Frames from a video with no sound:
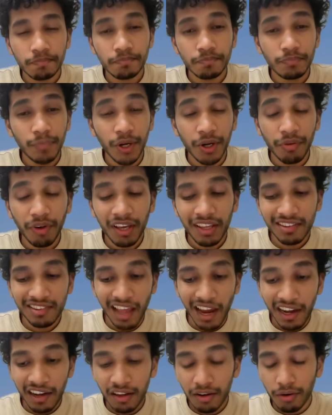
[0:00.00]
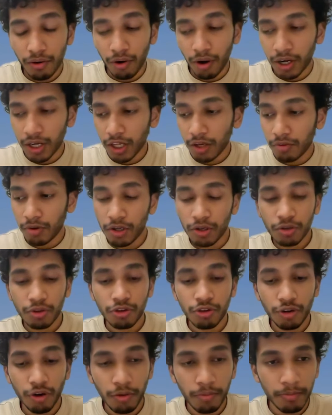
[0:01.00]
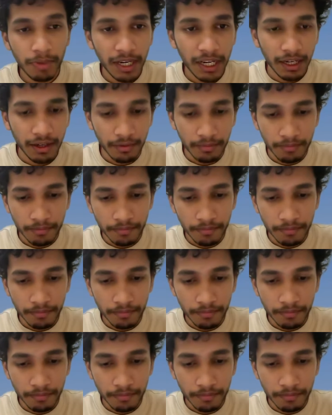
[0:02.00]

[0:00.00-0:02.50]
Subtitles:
bitwise and not equal to 0 mean?